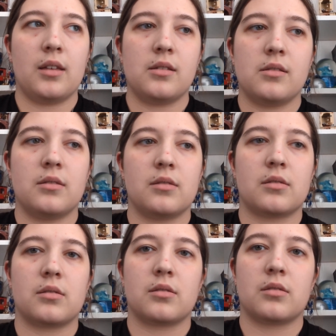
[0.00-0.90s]

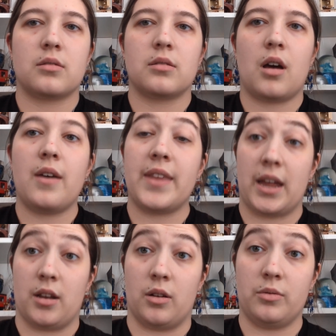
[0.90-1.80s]
And on
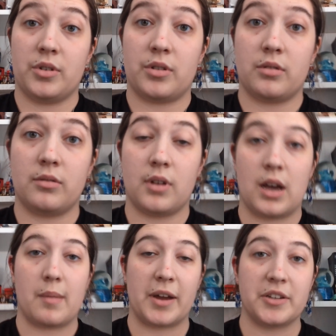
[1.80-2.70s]
that note,
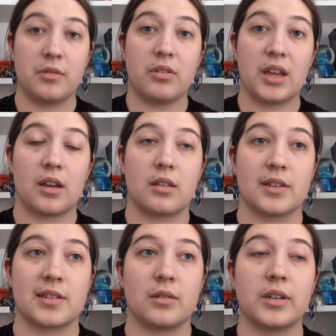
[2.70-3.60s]
I do think
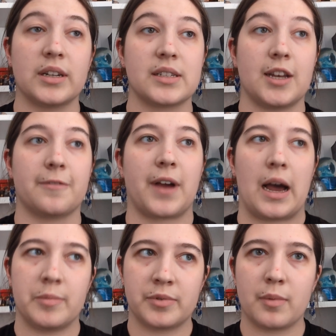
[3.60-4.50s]
the slogan itself
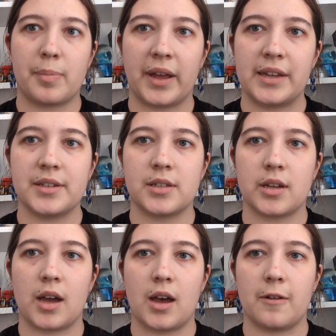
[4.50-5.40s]
comes from a
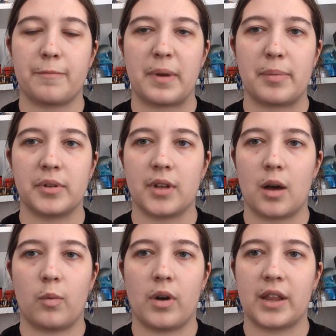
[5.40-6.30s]
place of people
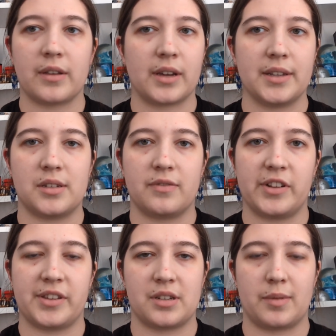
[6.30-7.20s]
not wanting their kids to
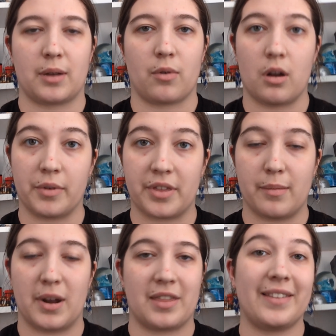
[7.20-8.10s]
feel like there's something wrong with
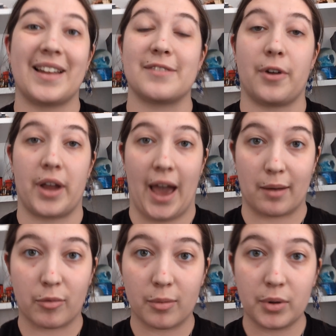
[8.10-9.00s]
them, and I think that's very
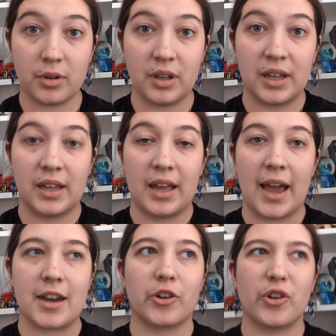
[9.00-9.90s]
admirable
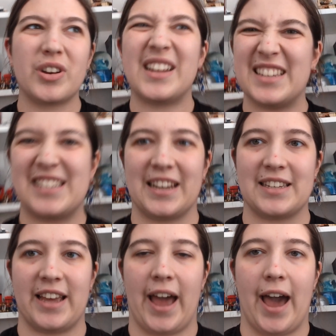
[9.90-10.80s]
and a good
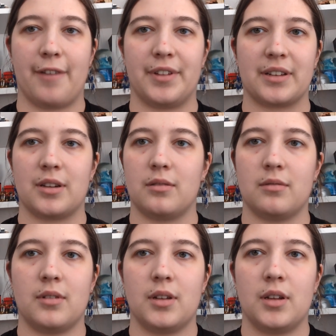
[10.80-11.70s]
instinct to have. Like,
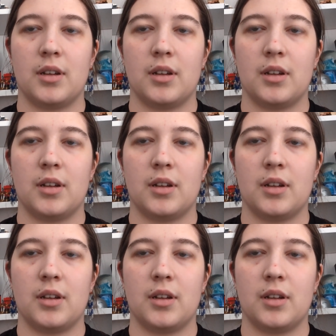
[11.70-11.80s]
don't